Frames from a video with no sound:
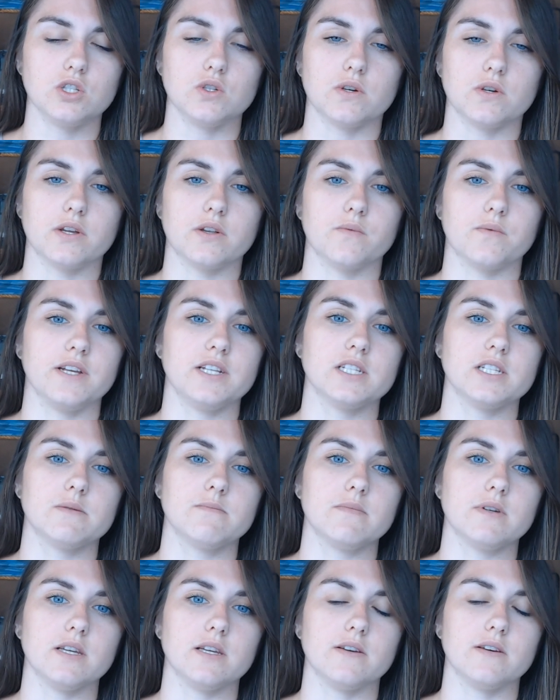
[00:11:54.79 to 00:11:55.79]
you can reach
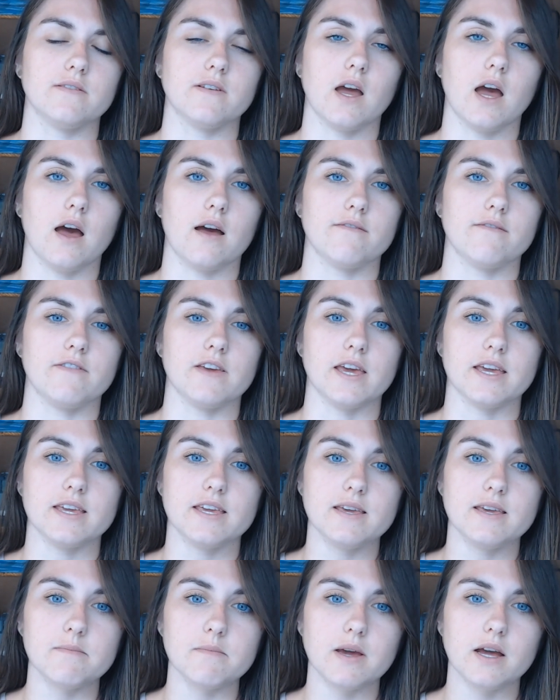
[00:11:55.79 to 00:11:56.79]
me via
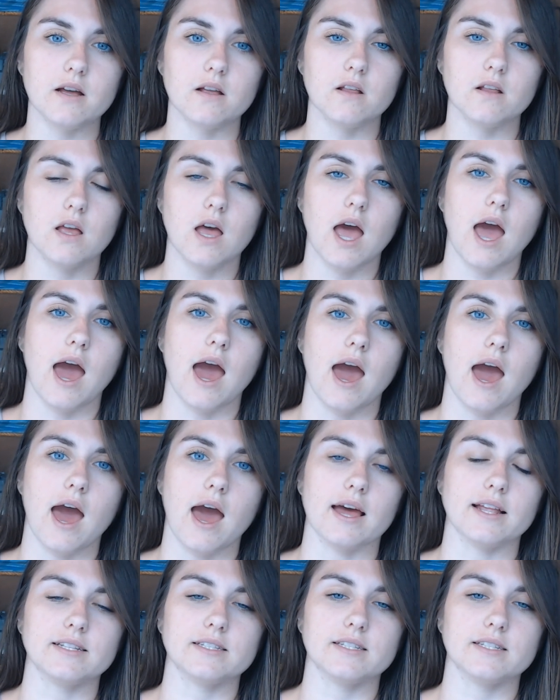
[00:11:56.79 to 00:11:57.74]
email at